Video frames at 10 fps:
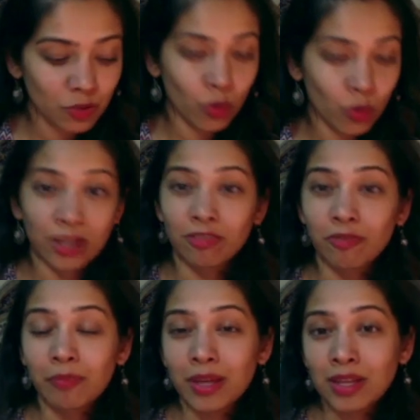where you've
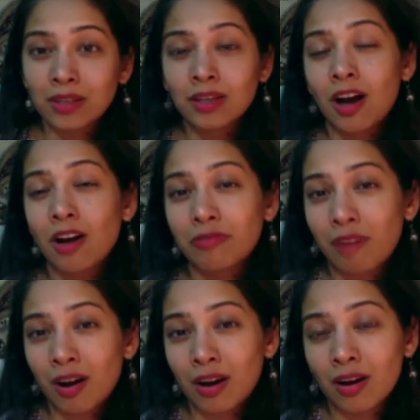been, how
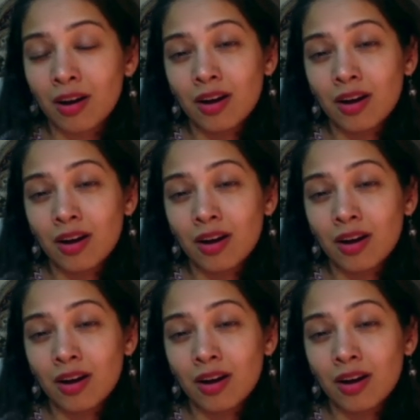far